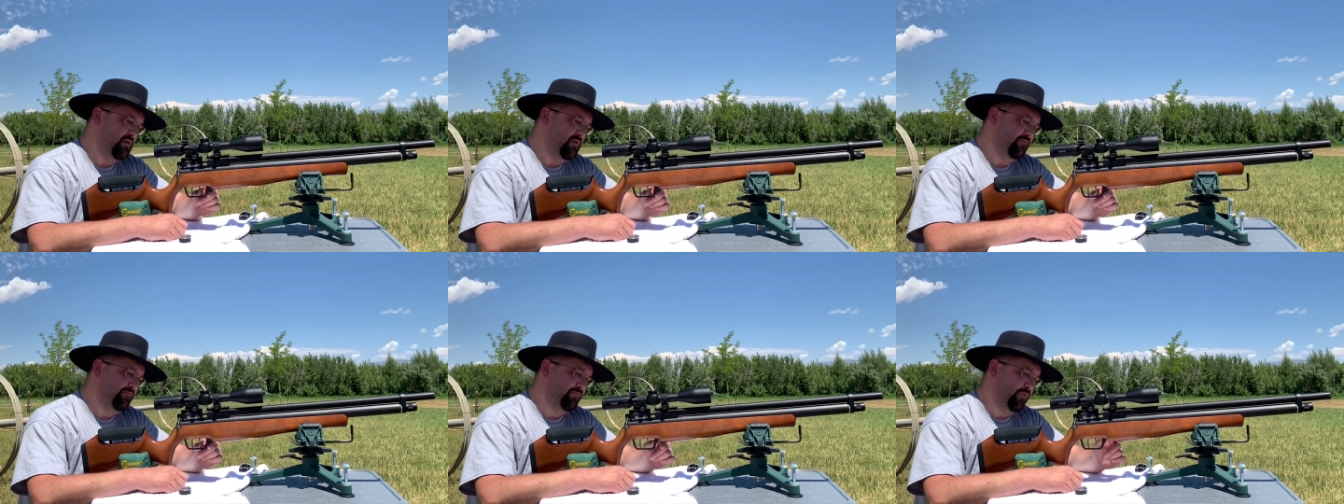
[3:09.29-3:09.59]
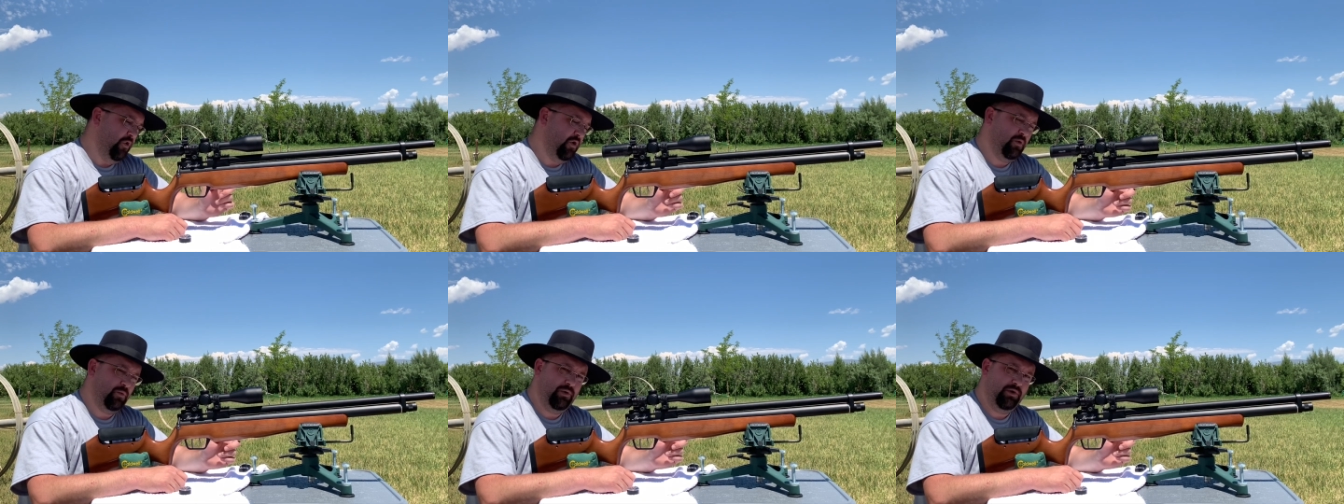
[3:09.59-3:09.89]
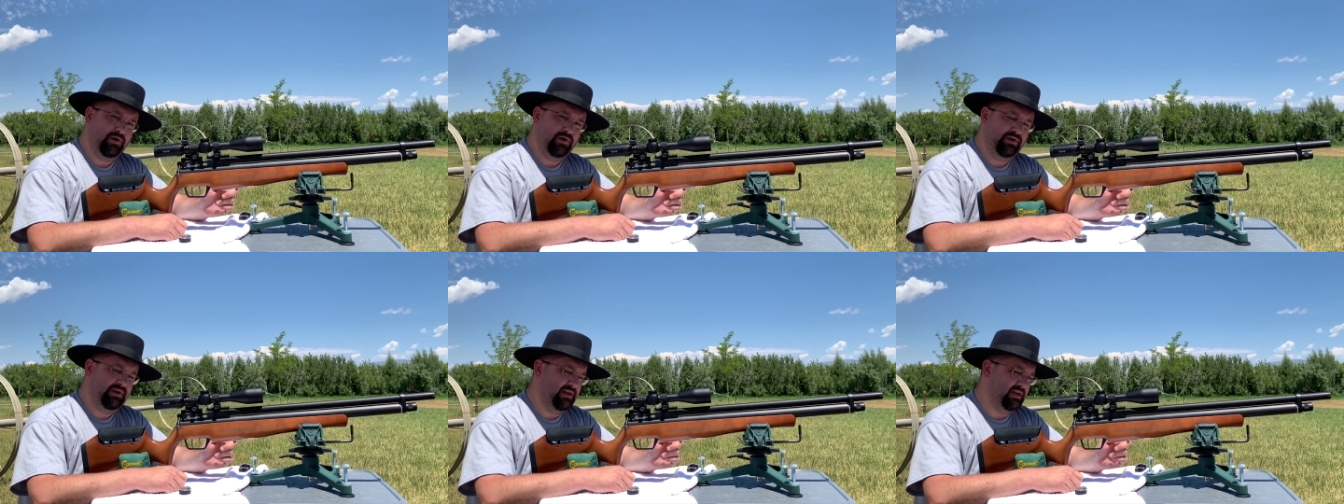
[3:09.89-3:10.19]

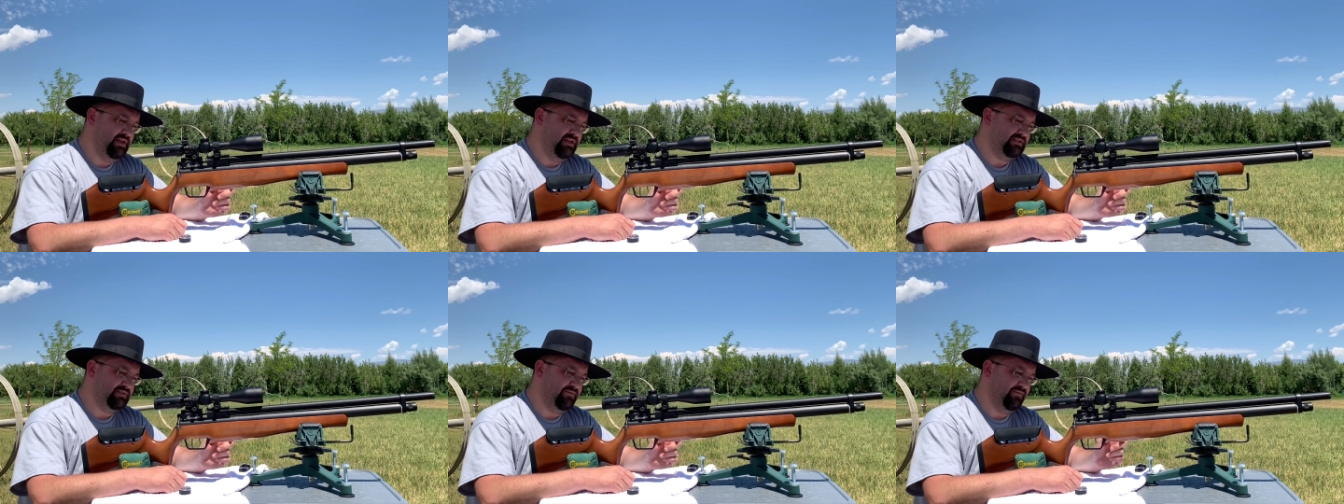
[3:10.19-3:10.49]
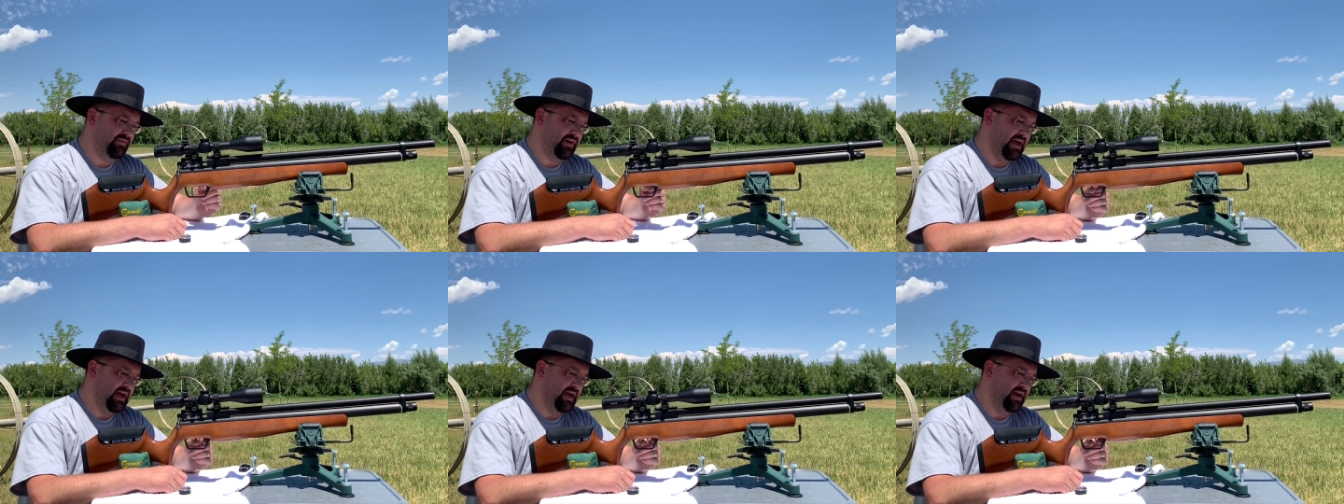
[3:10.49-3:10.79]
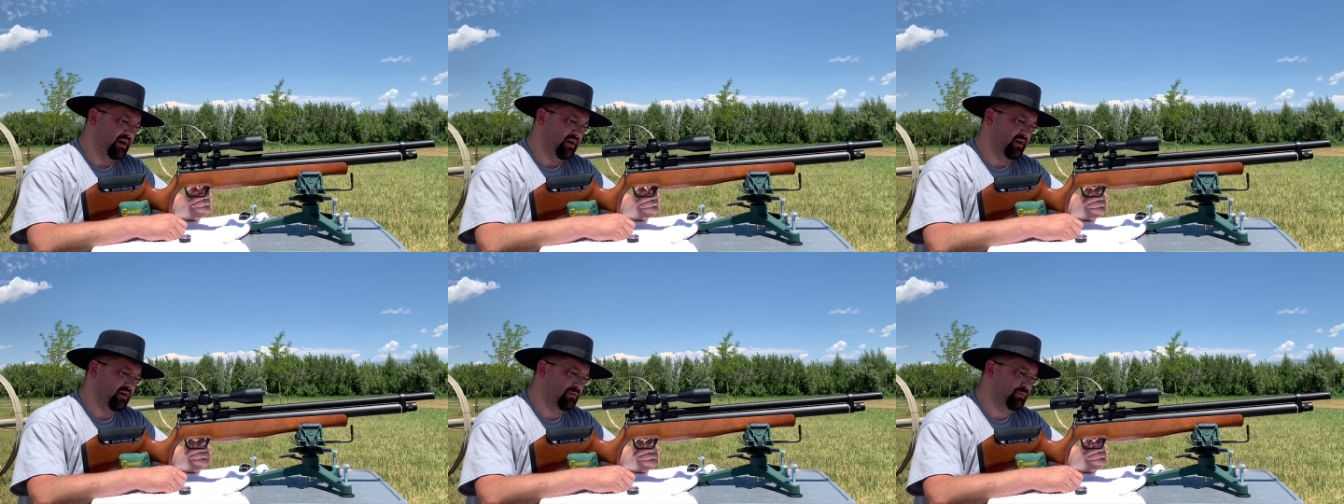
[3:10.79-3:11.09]
Forward is
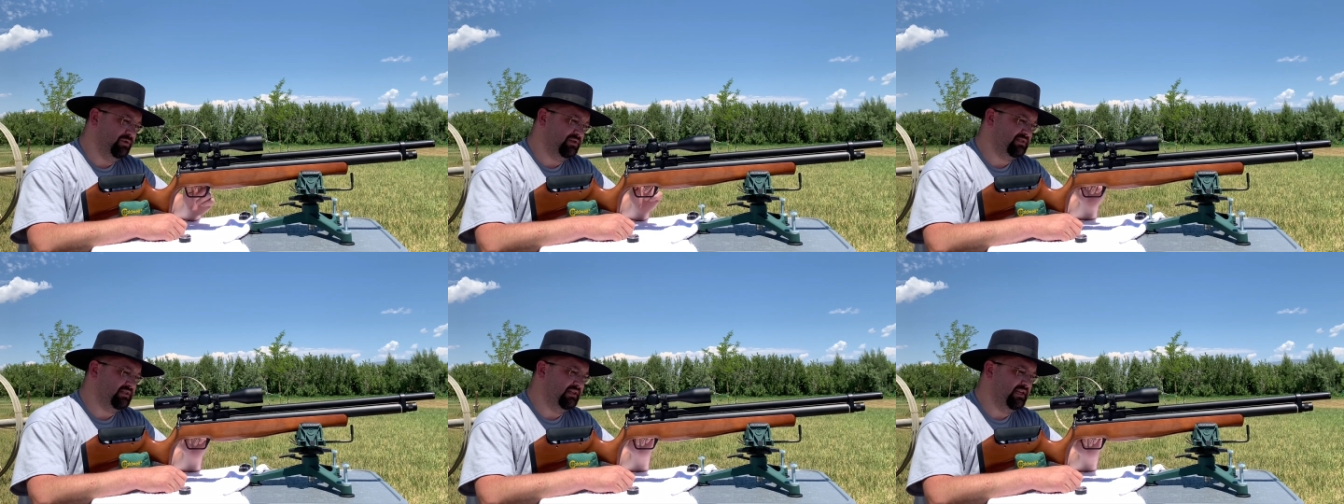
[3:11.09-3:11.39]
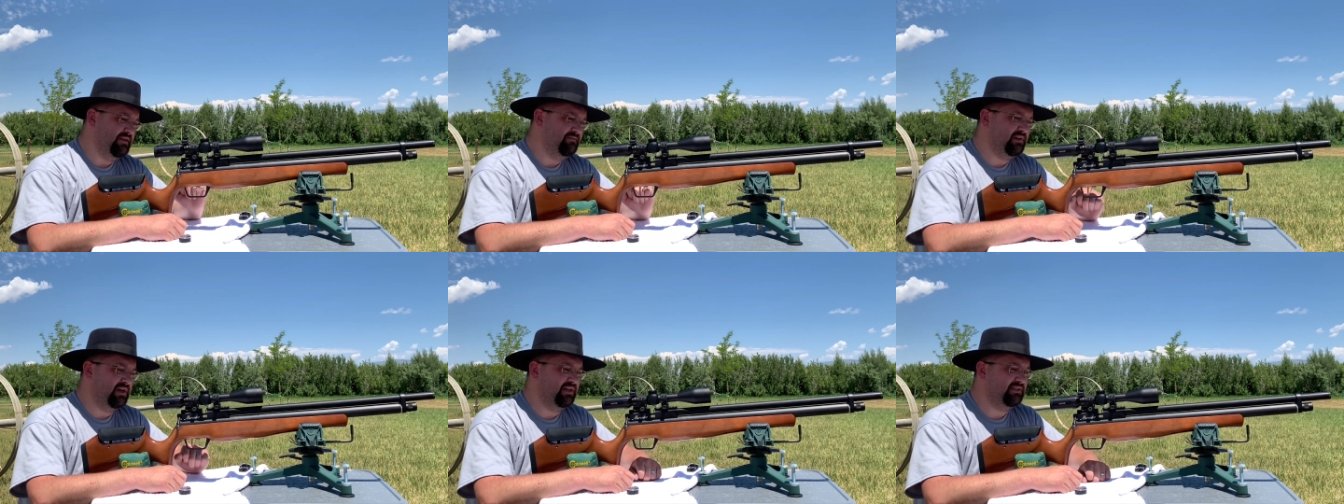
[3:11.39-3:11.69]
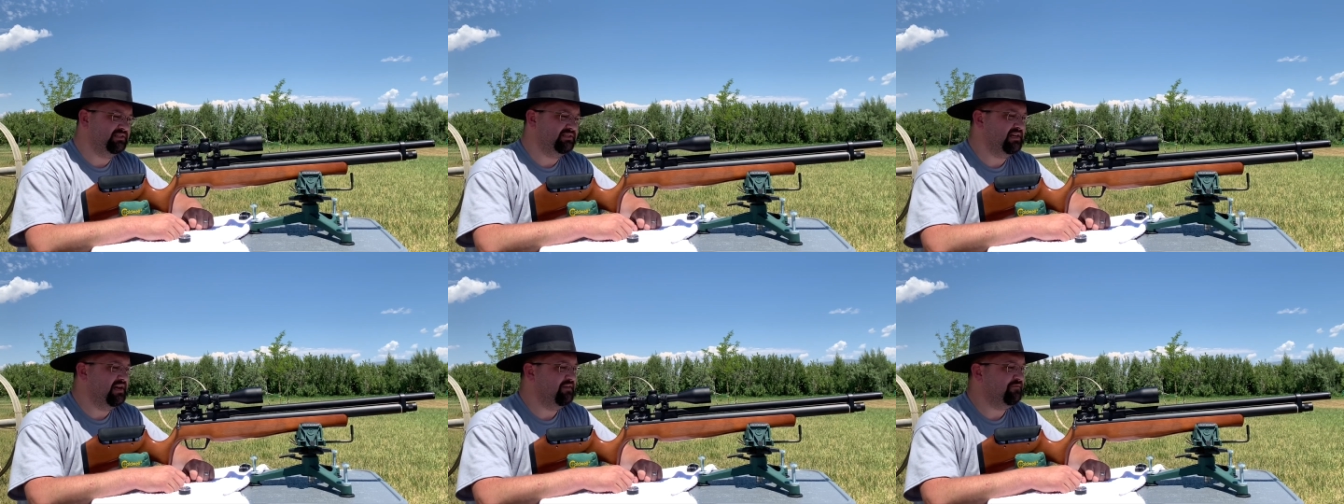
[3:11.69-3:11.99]
fire. We'll just leave it
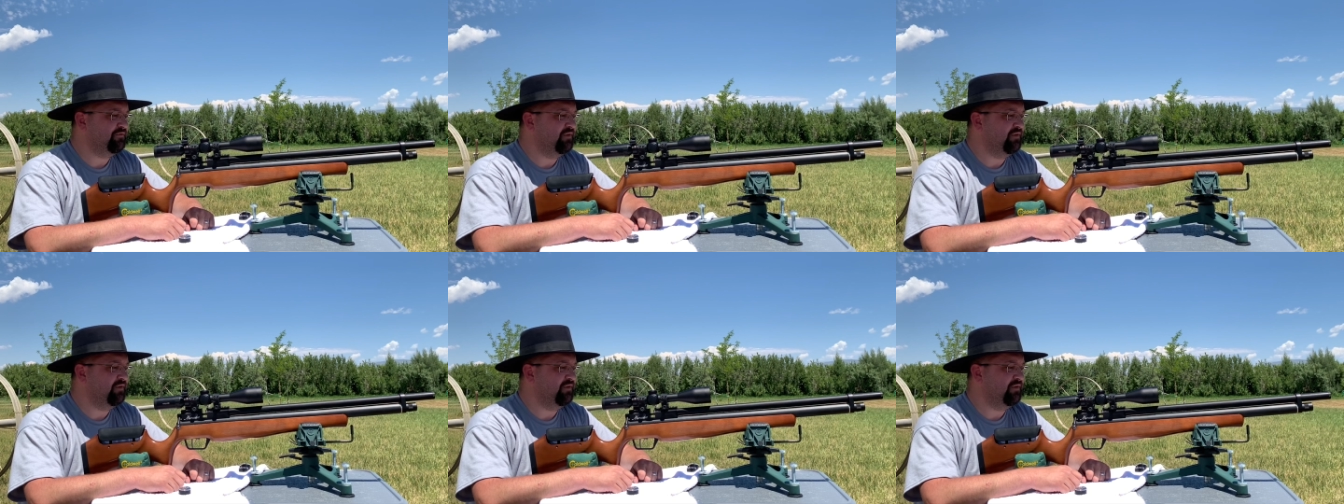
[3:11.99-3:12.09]
on safe